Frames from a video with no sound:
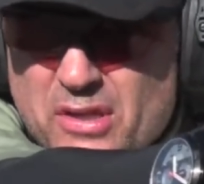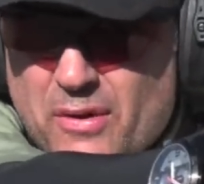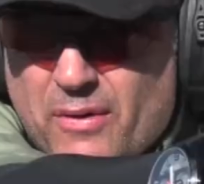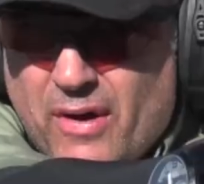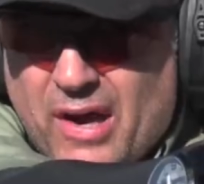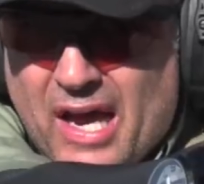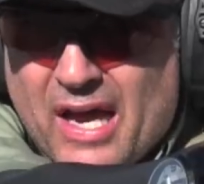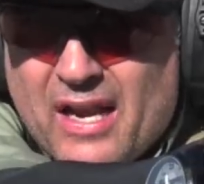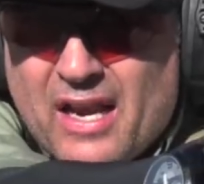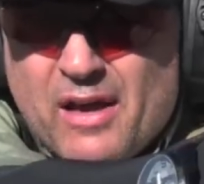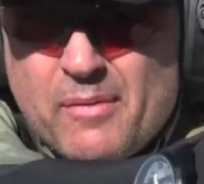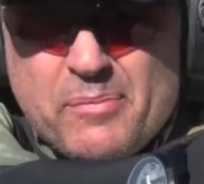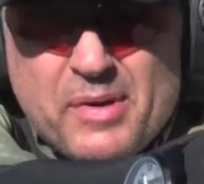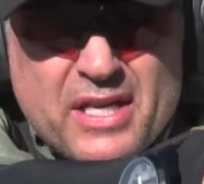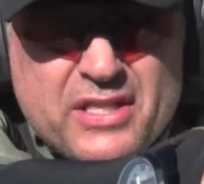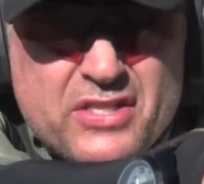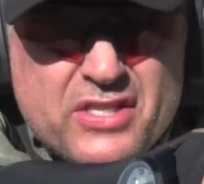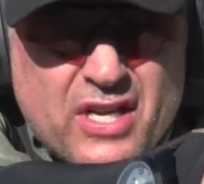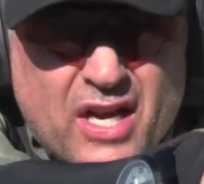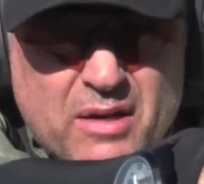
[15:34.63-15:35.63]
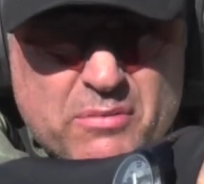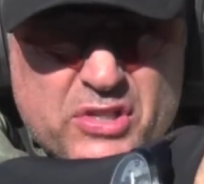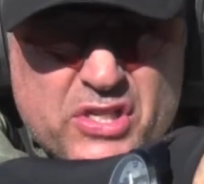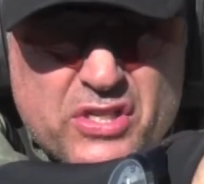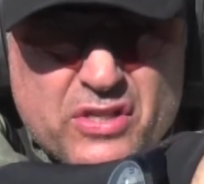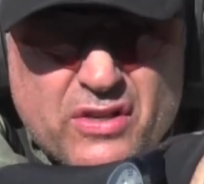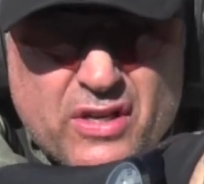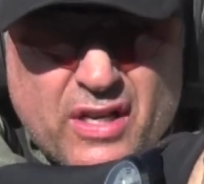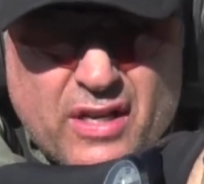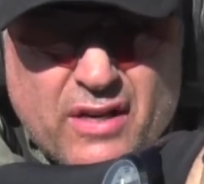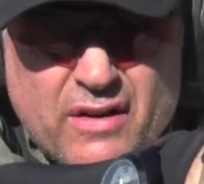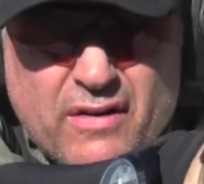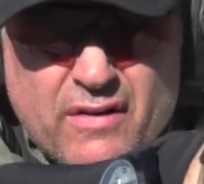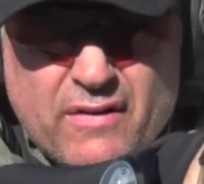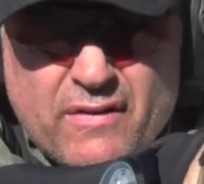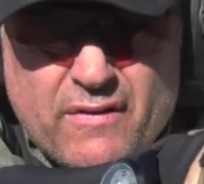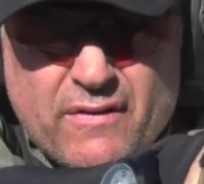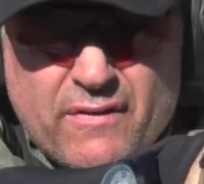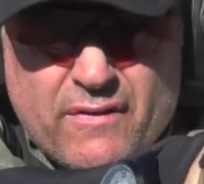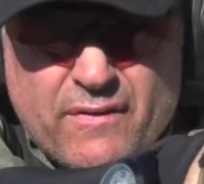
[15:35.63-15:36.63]
the right. I bet you I'm shooting.
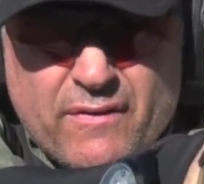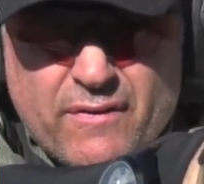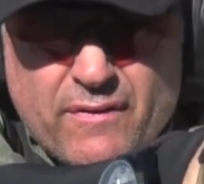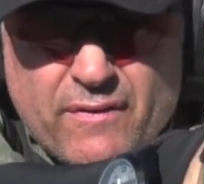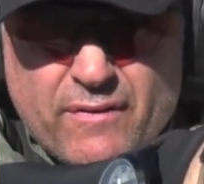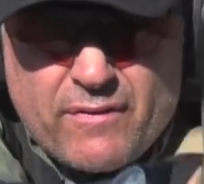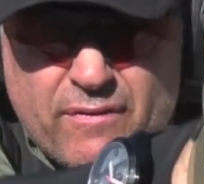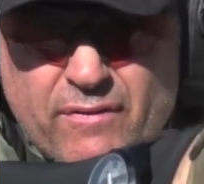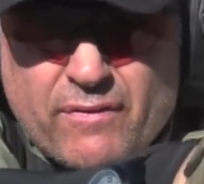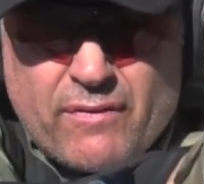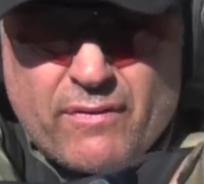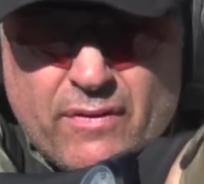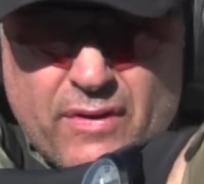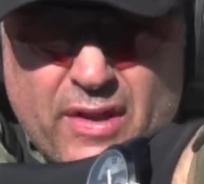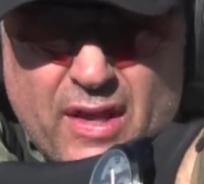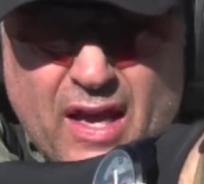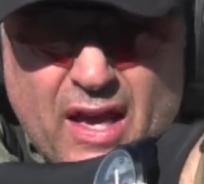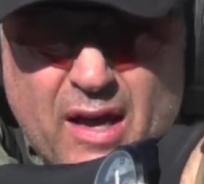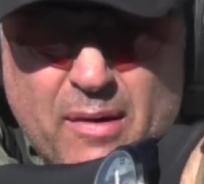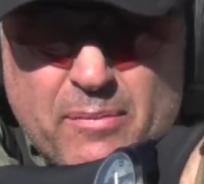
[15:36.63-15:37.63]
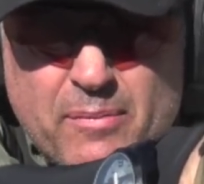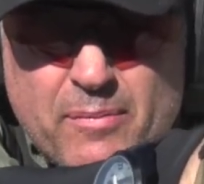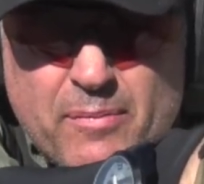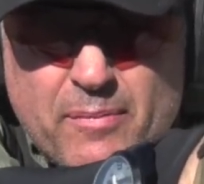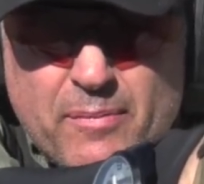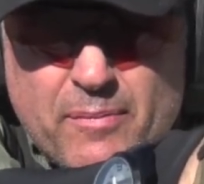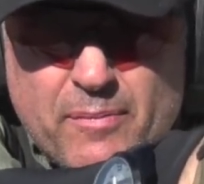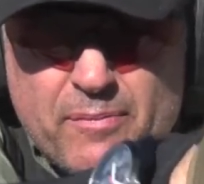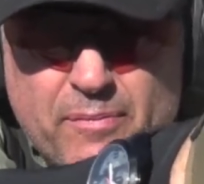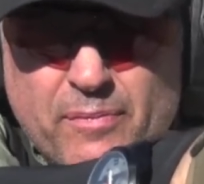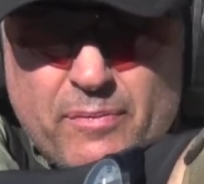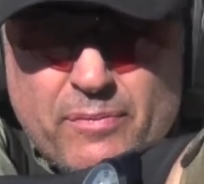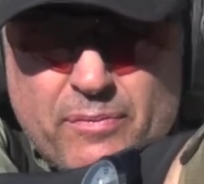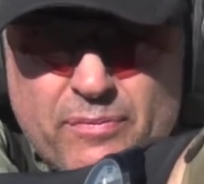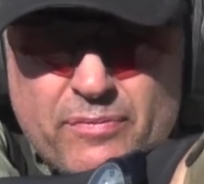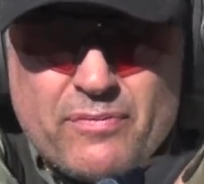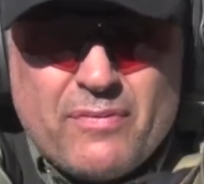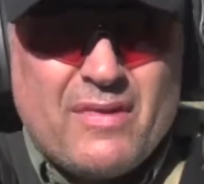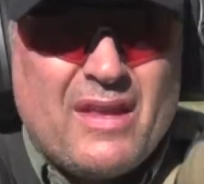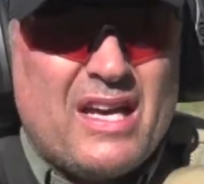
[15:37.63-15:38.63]
Yep,
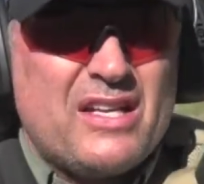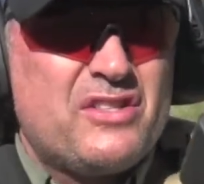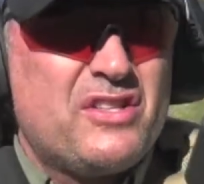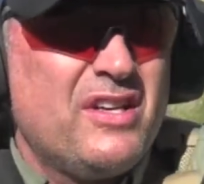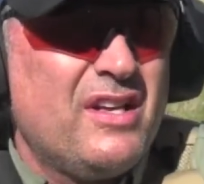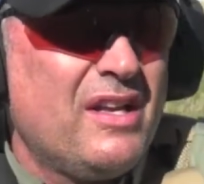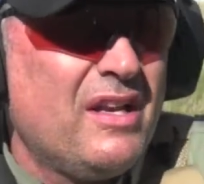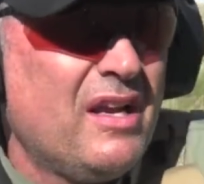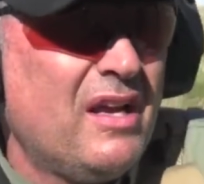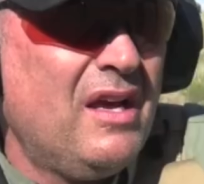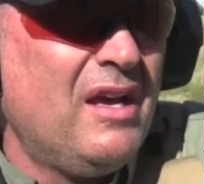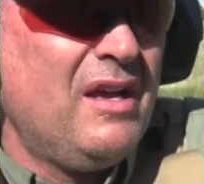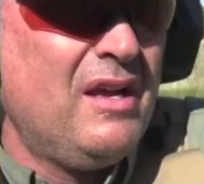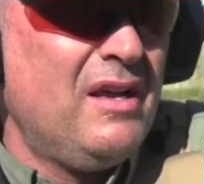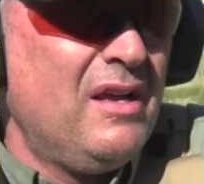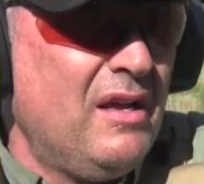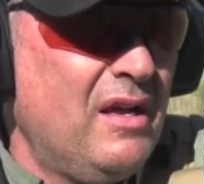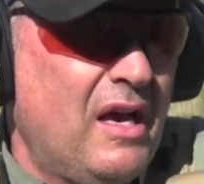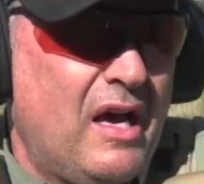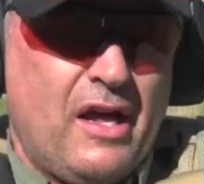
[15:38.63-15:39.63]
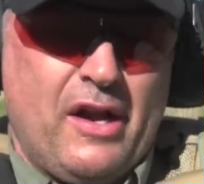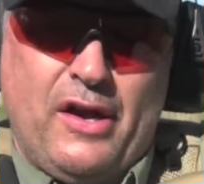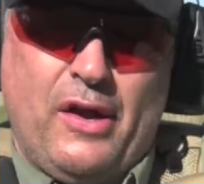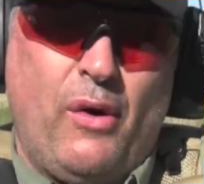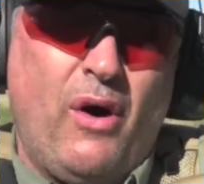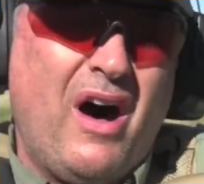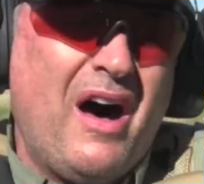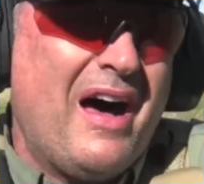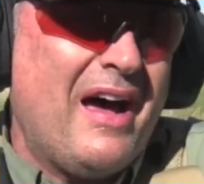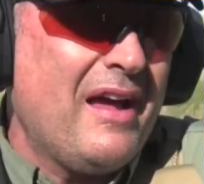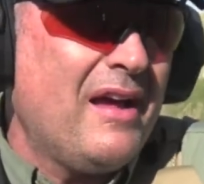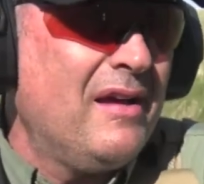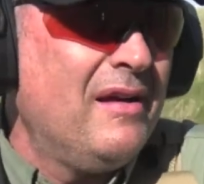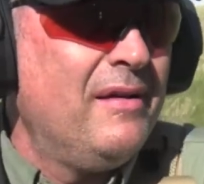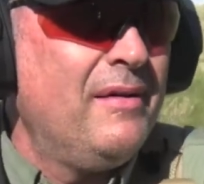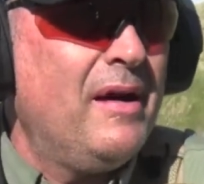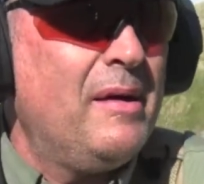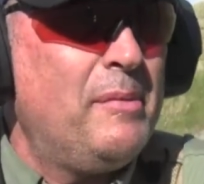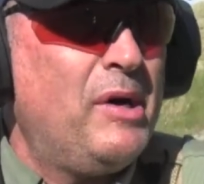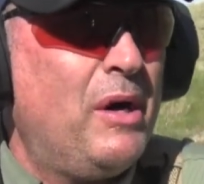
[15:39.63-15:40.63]
that's it. I don't know why.
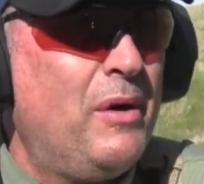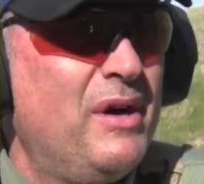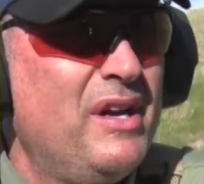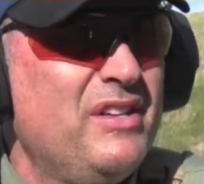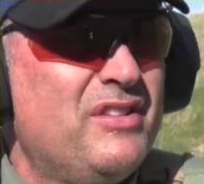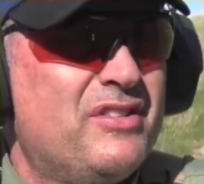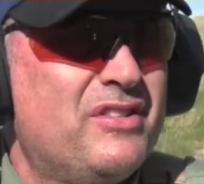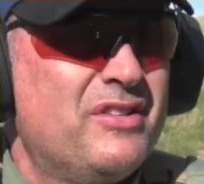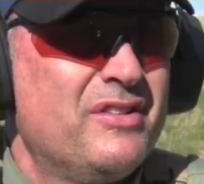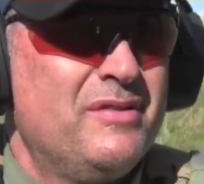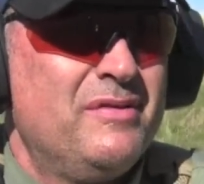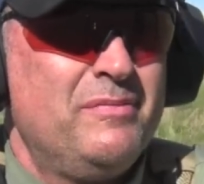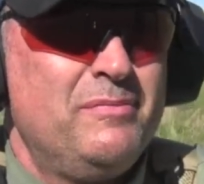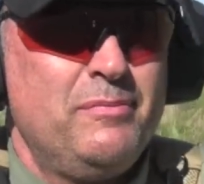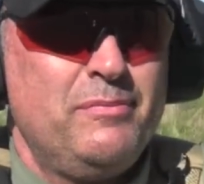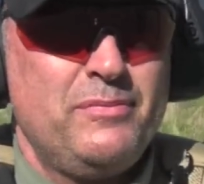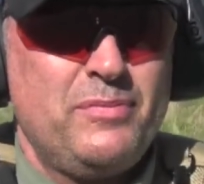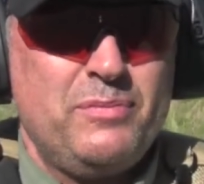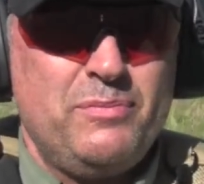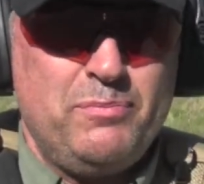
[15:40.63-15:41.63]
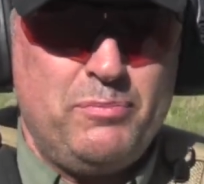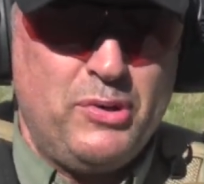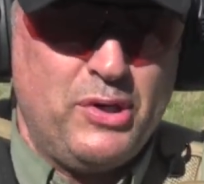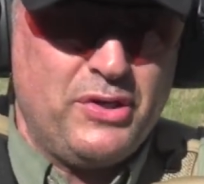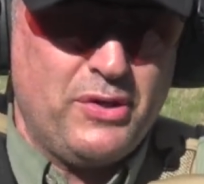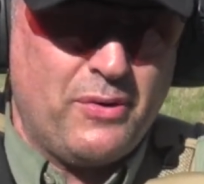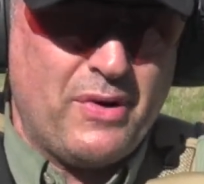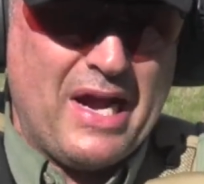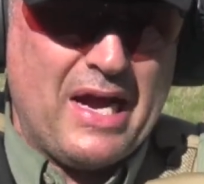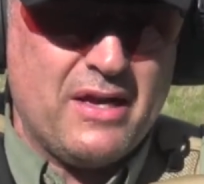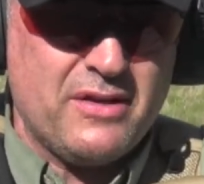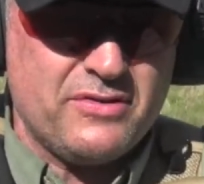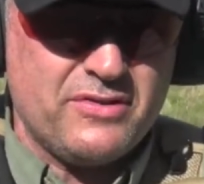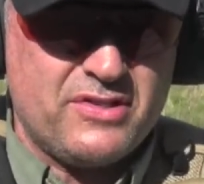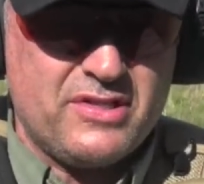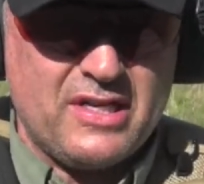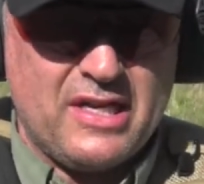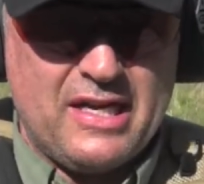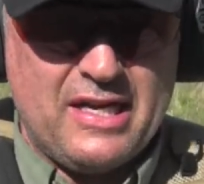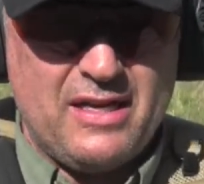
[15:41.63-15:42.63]
I'm always putting the
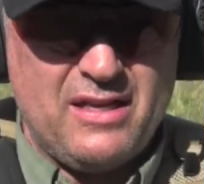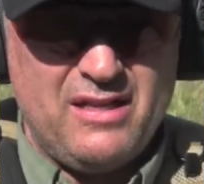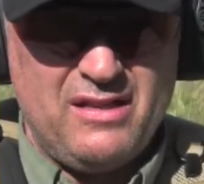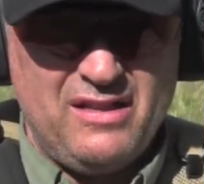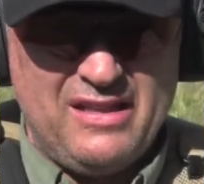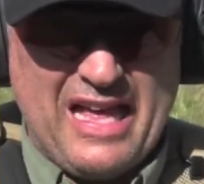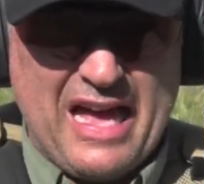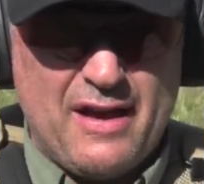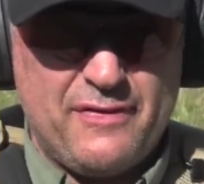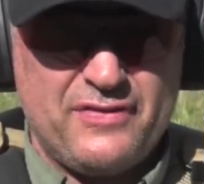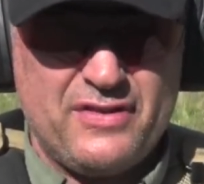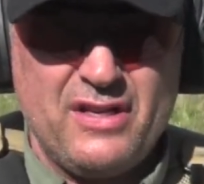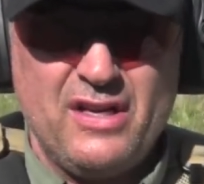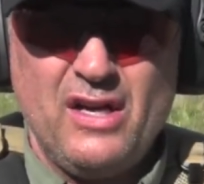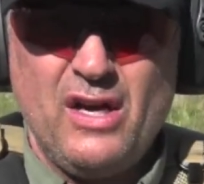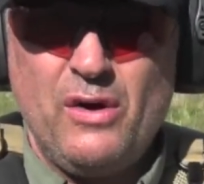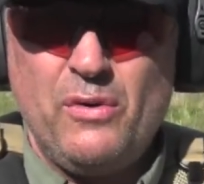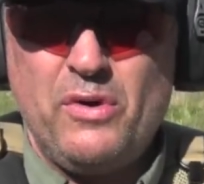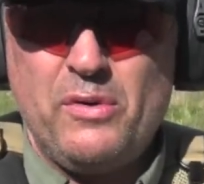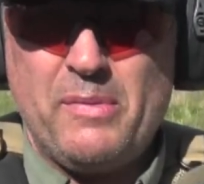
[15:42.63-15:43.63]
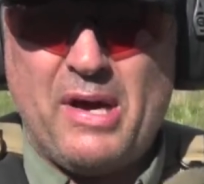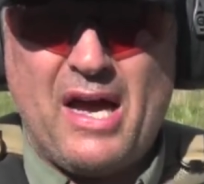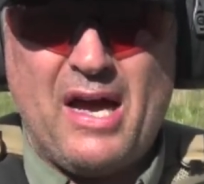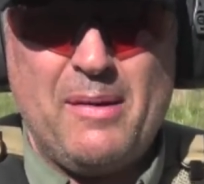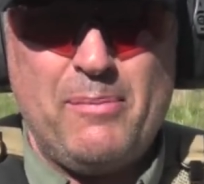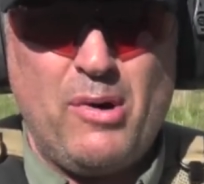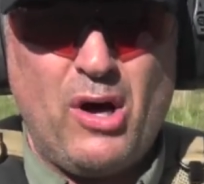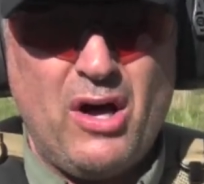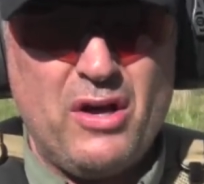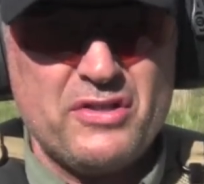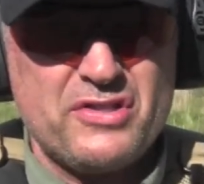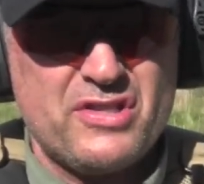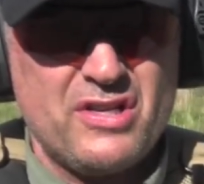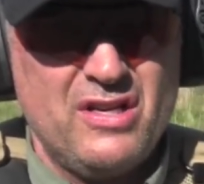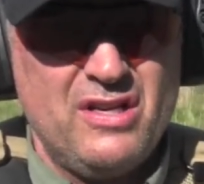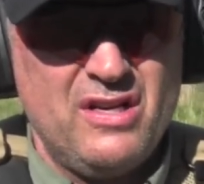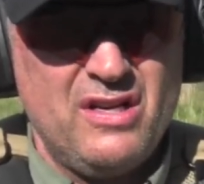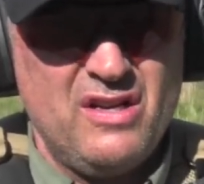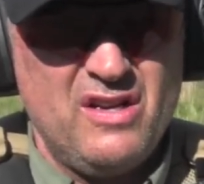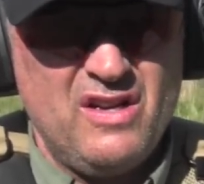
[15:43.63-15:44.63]
rounds left with my eyeballs.
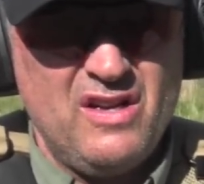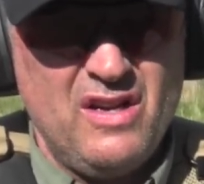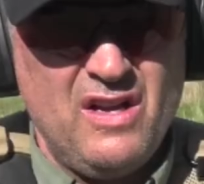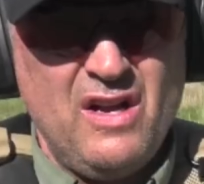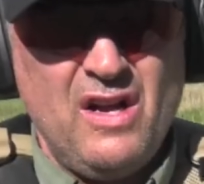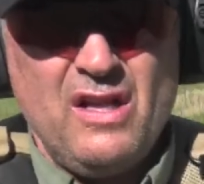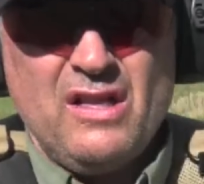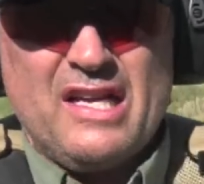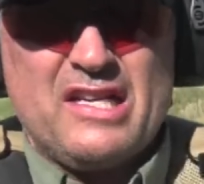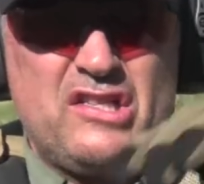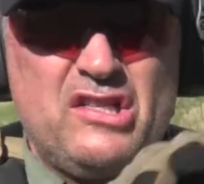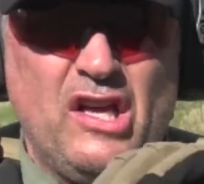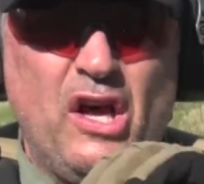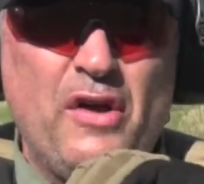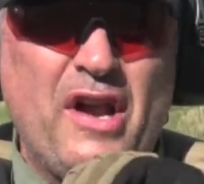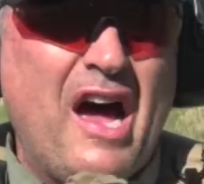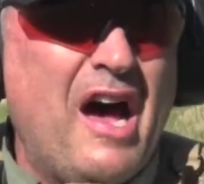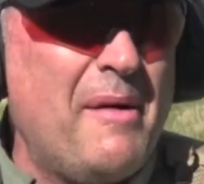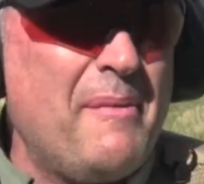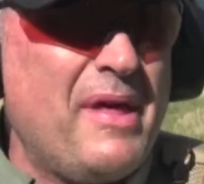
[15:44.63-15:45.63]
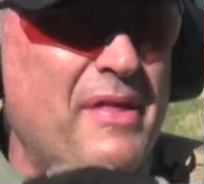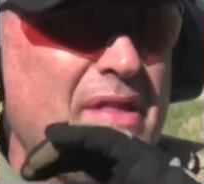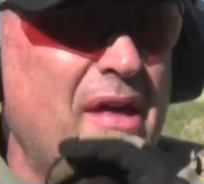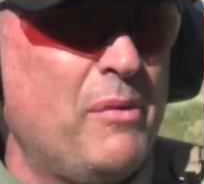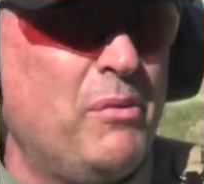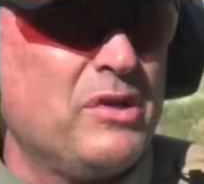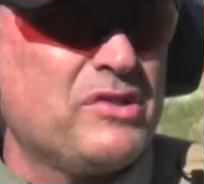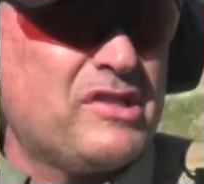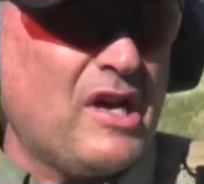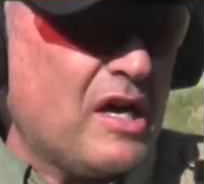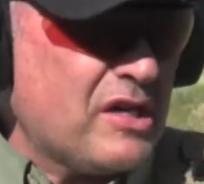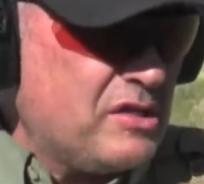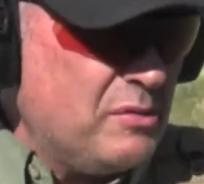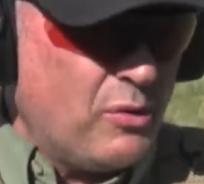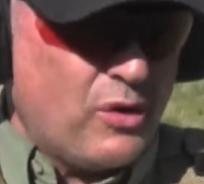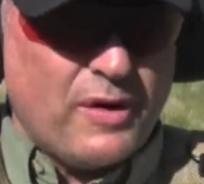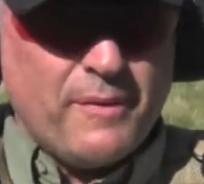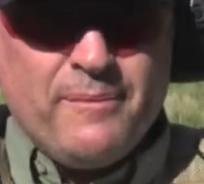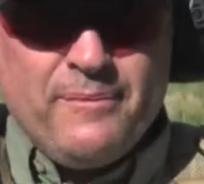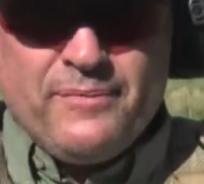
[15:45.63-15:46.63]
Let's load up and then we'll talk some
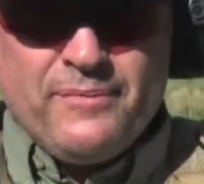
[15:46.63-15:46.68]
more.